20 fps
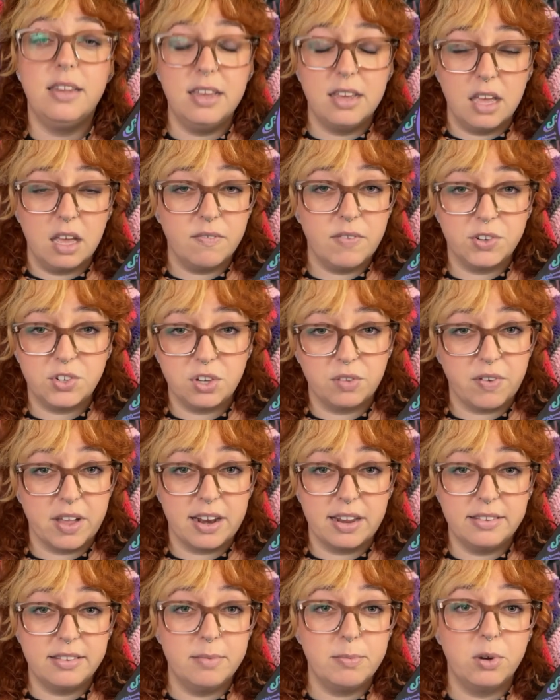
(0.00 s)
Kingfisher
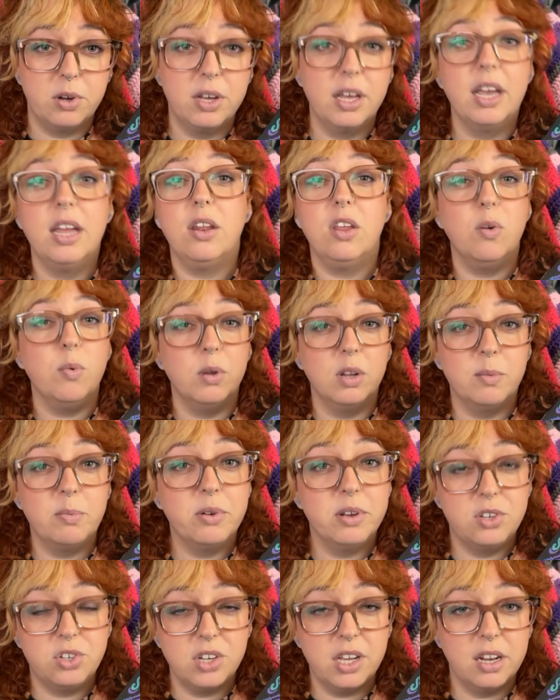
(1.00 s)
fantasy book and you will
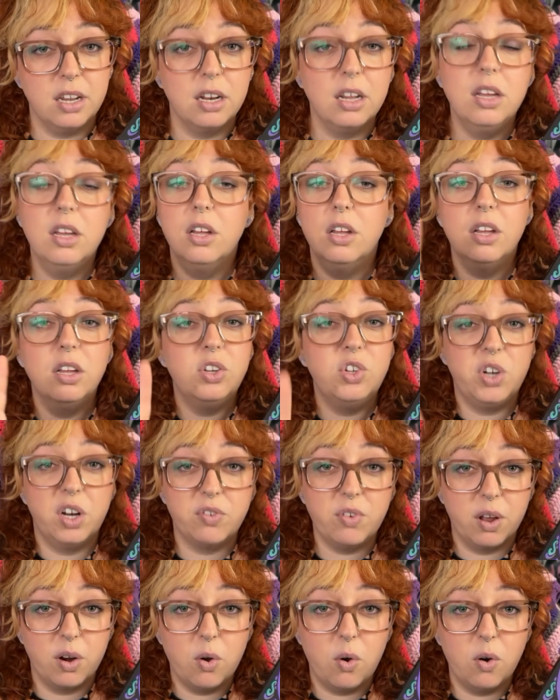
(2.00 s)
appreciate it. She does
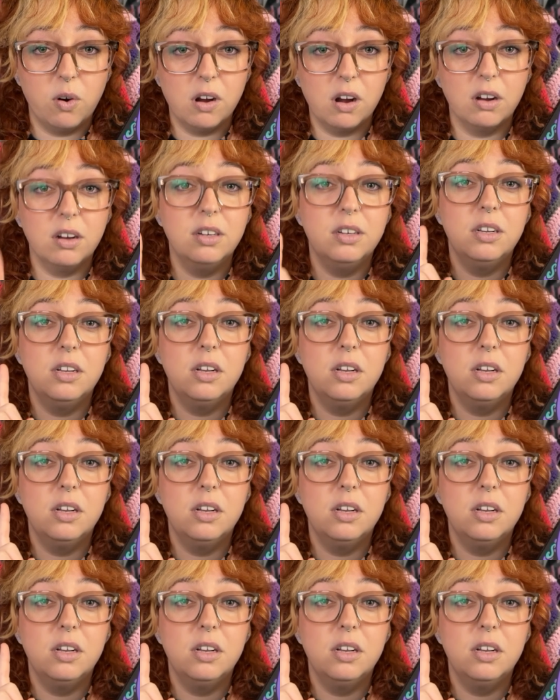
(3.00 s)
write horror.